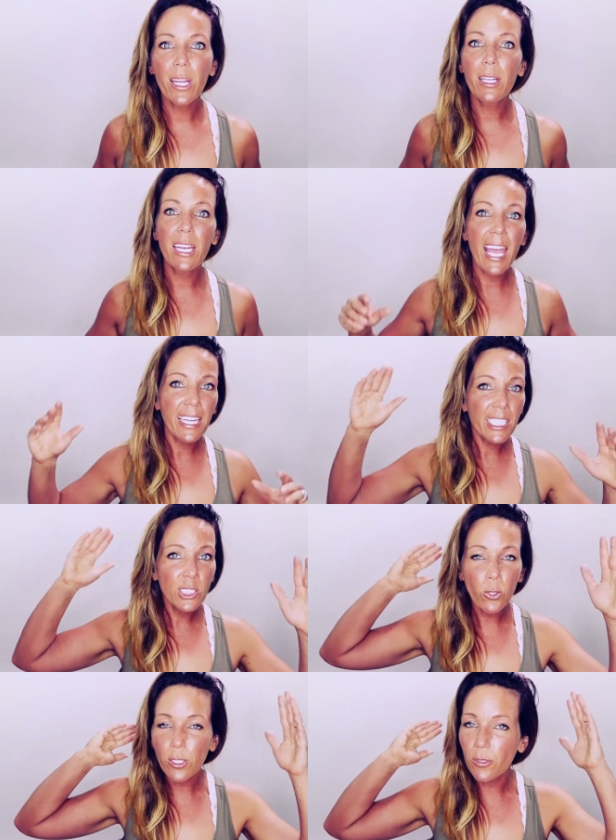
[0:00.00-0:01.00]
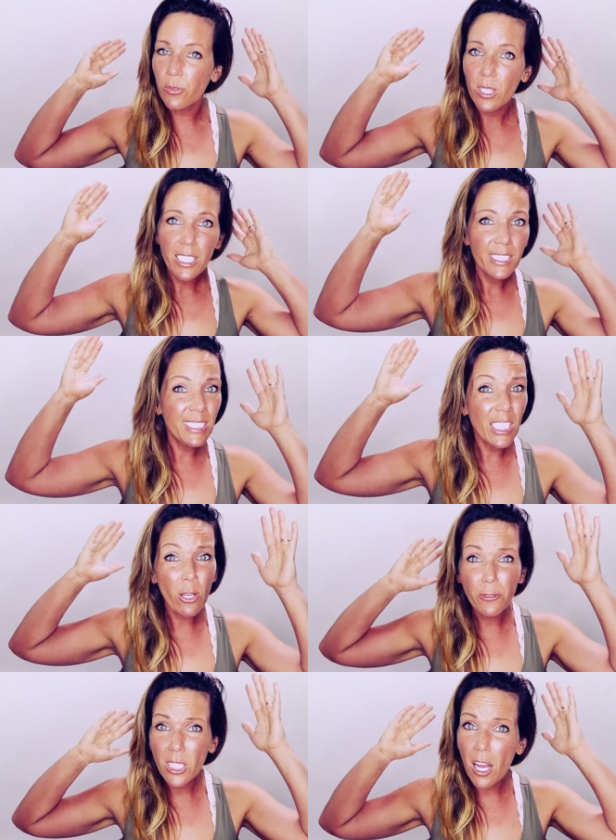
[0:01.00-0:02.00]
in any sort of
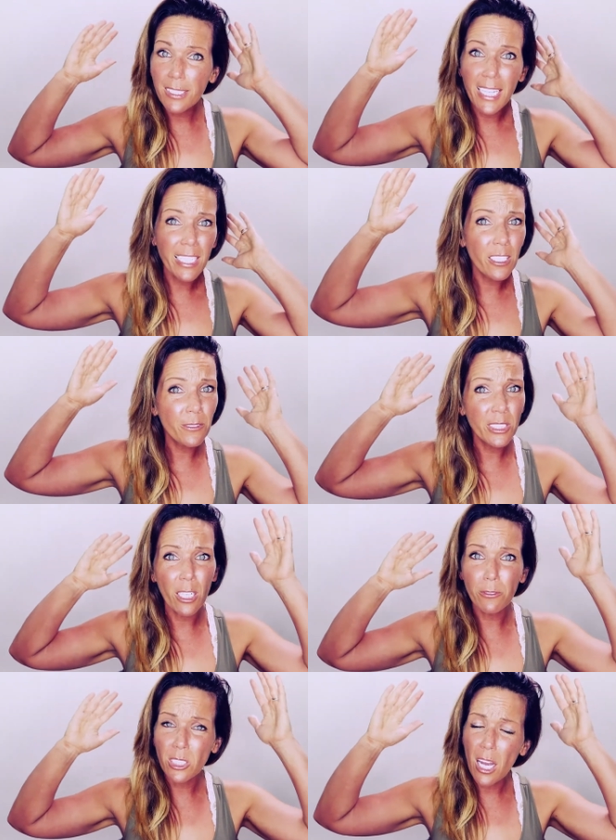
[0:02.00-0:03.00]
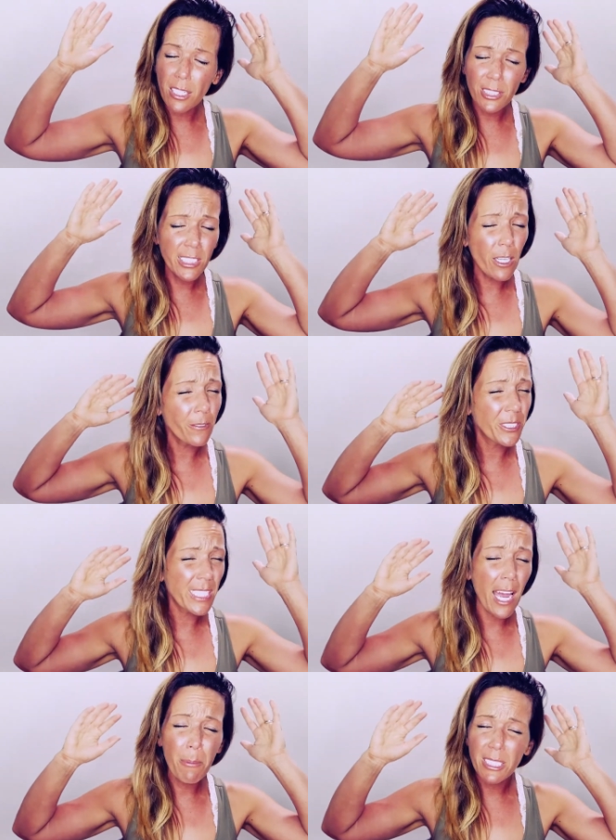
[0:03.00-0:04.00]
self-talk, negative self-talk,
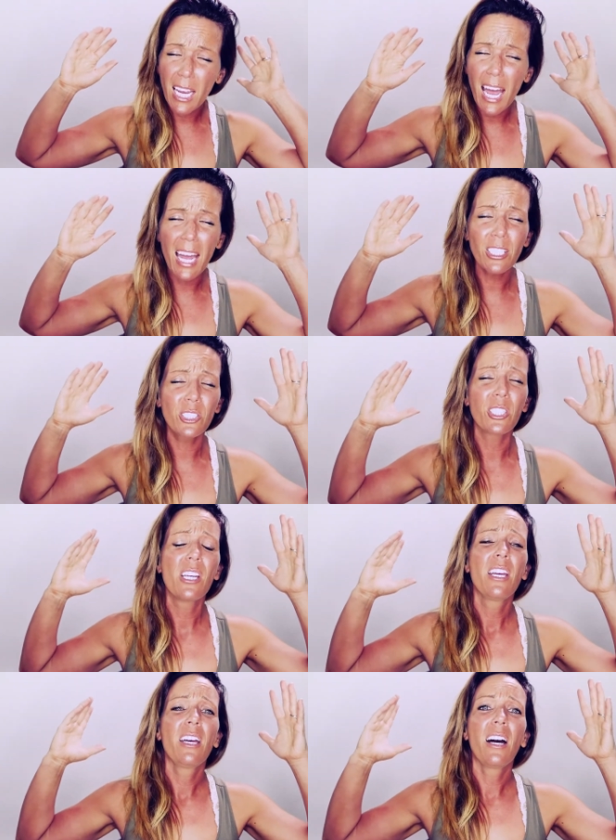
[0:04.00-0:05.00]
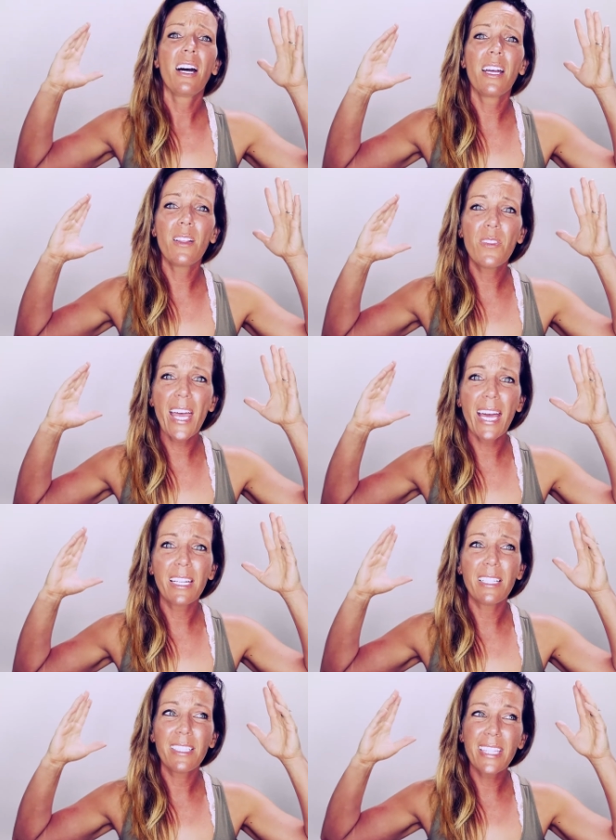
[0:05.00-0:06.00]
self-sabotage,
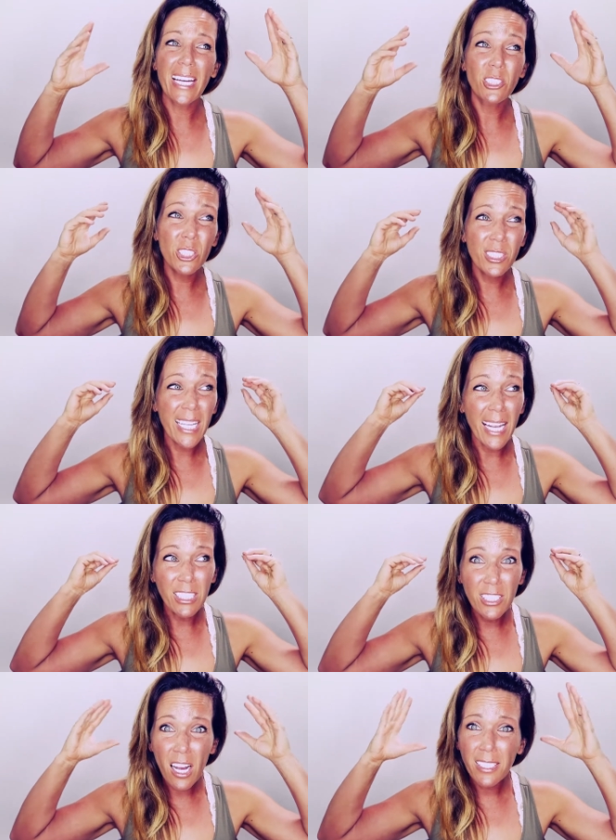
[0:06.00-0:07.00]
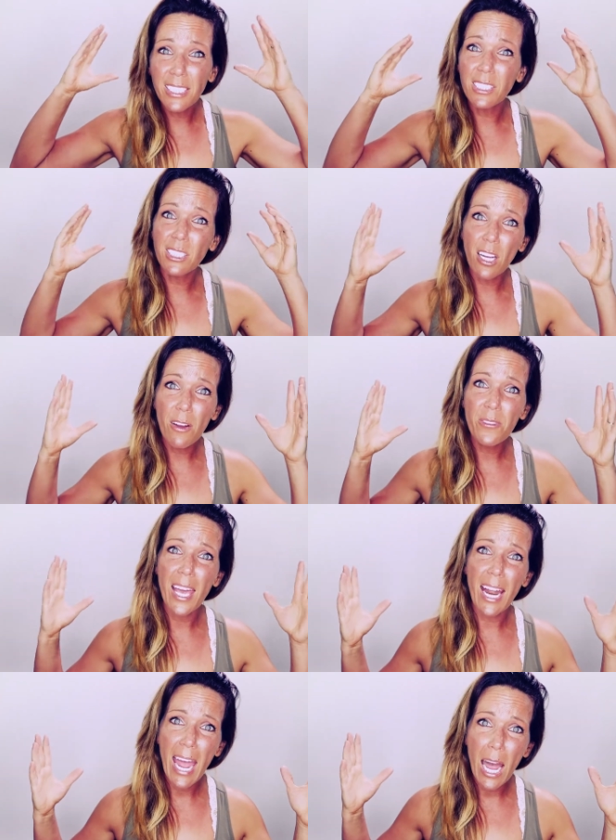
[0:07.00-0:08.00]
that yucky stuff
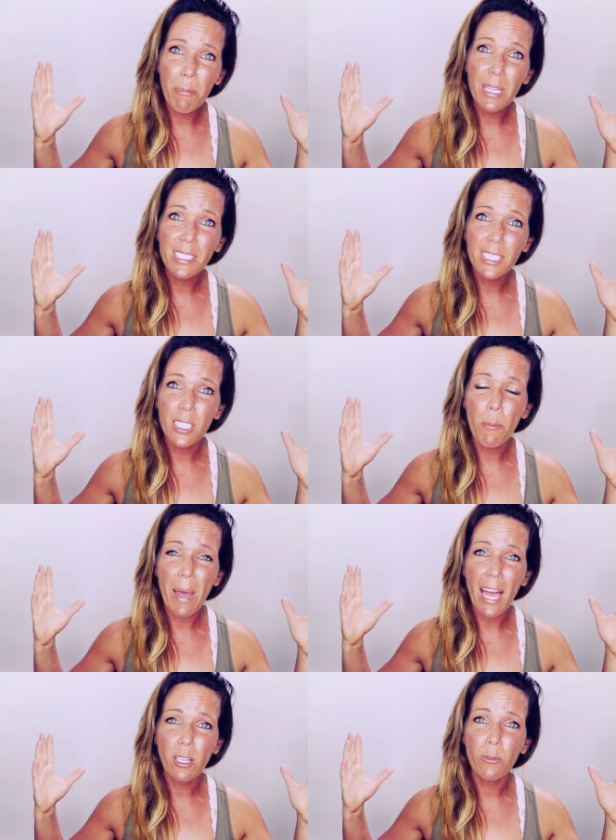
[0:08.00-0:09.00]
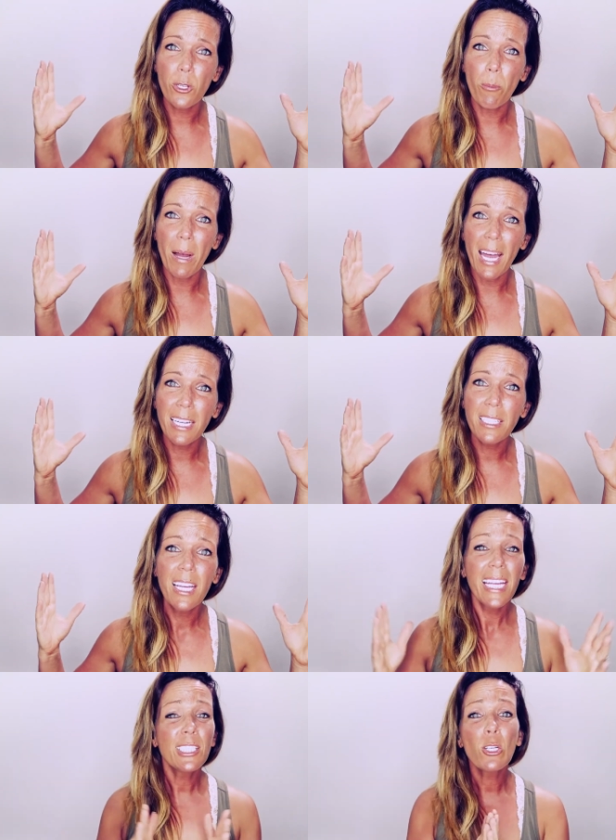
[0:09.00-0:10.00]
that happens in the back of your mind,
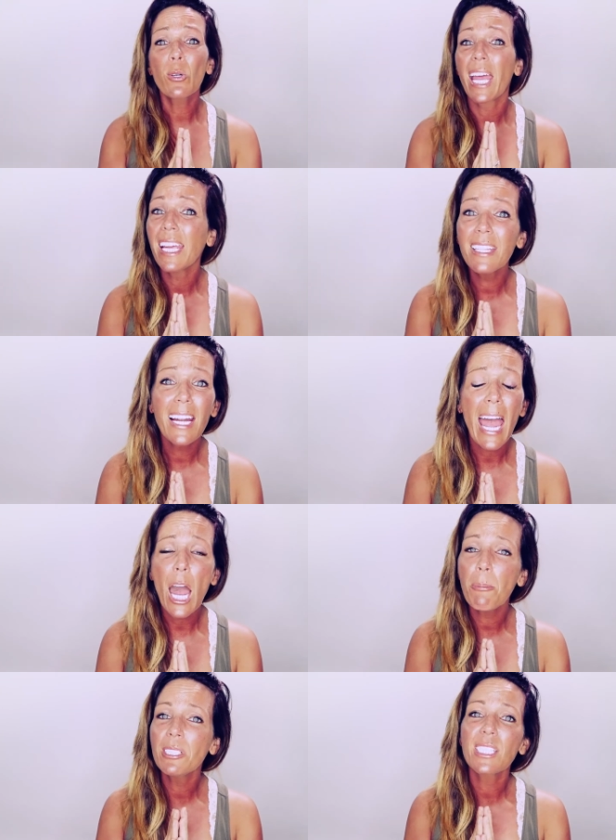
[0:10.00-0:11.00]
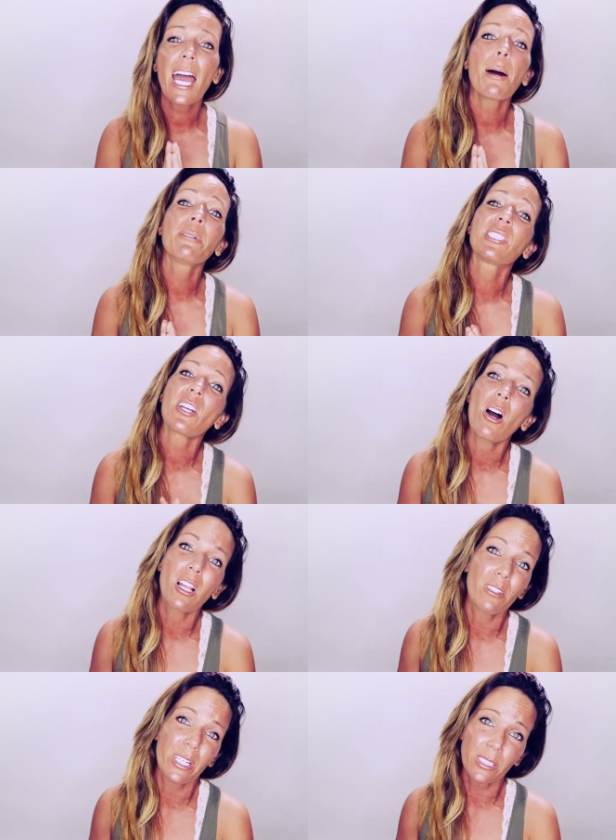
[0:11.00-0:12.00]
it's okay that it happens. It happens to
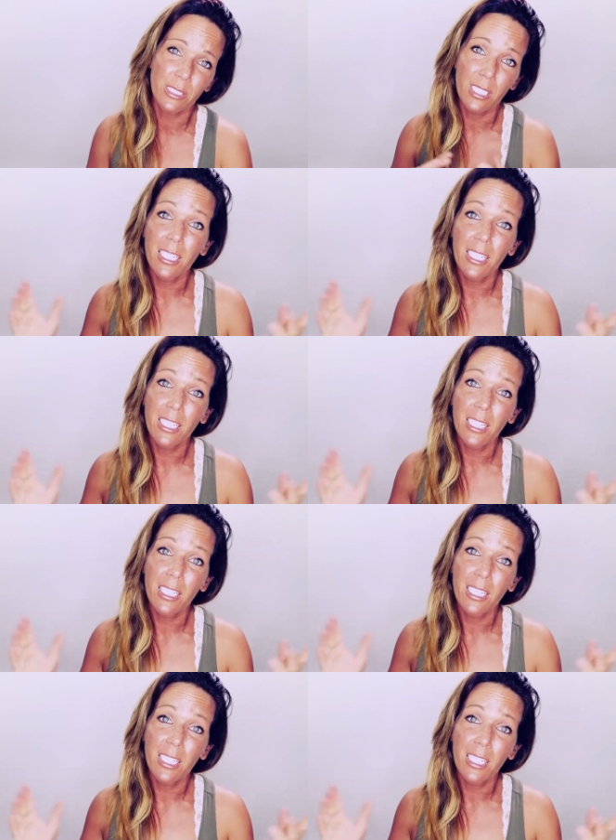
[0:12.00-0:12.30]
all of us.